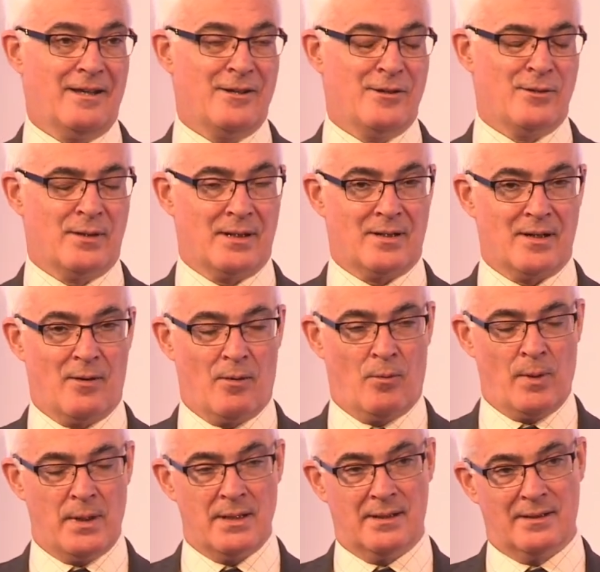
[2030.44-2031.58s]
that
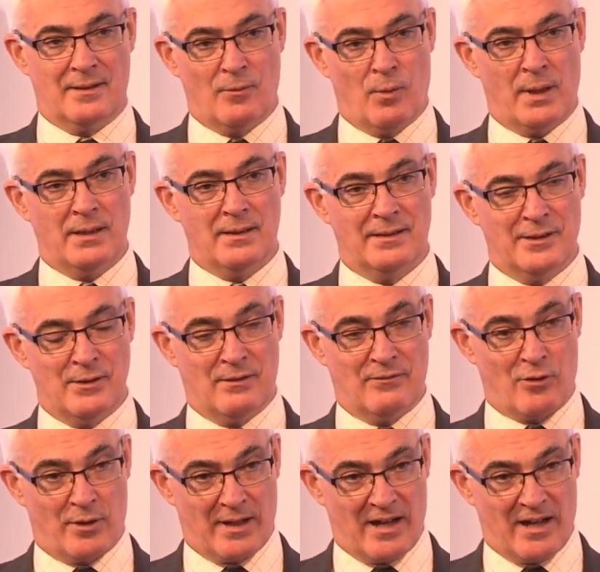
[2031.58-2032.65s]
when you have got